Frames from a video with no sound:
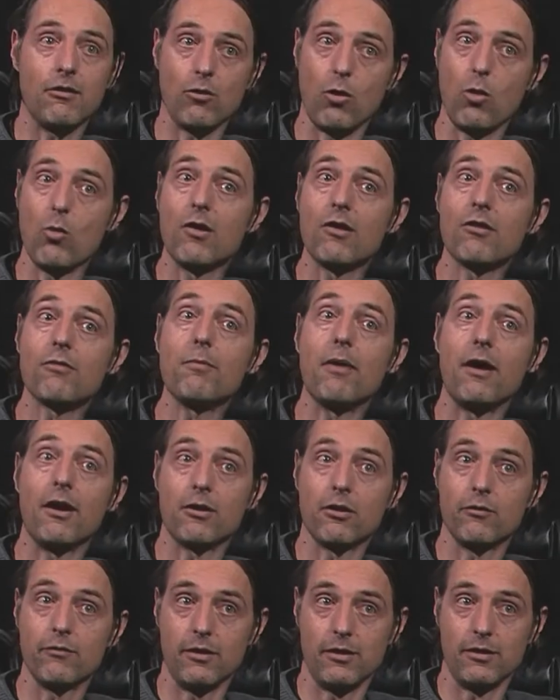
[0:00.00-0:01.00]
is always
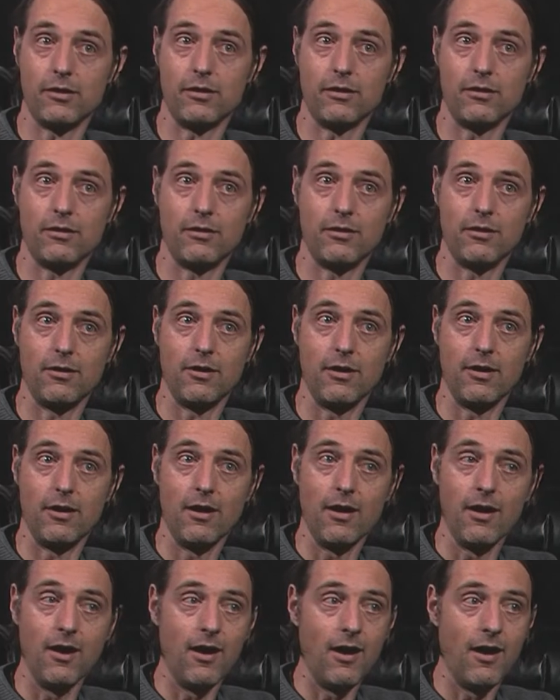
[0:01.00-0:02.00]
part of it.
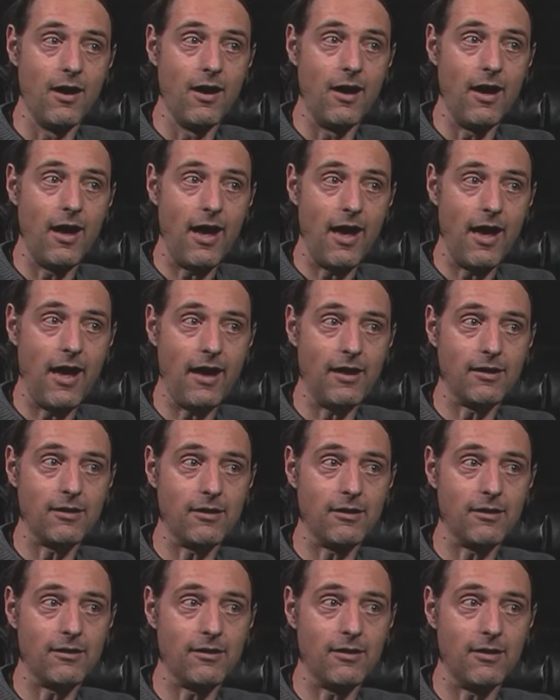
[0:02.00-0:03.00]

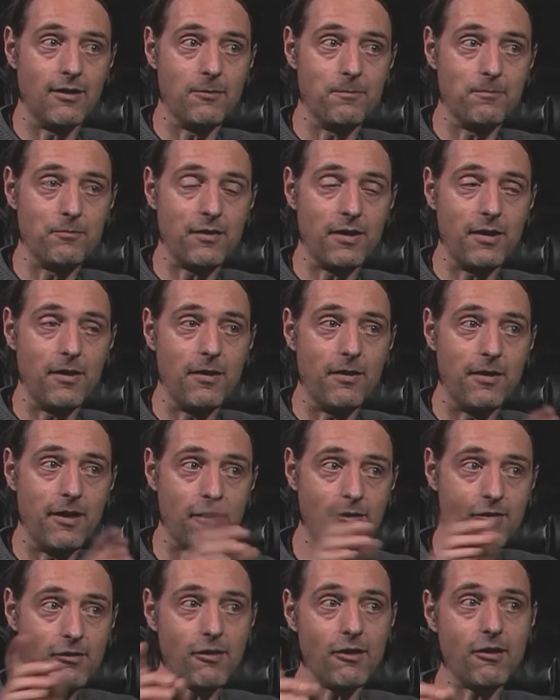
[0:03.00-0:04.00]
And
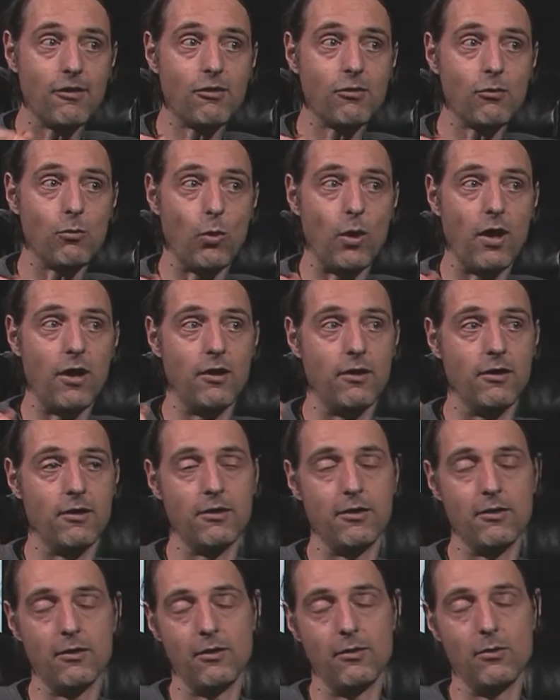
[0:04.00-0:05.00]
this is where,
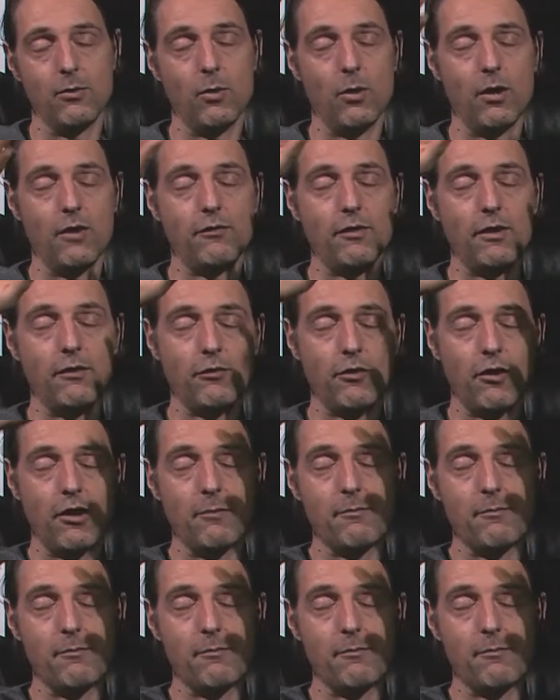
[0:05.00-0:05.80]
if you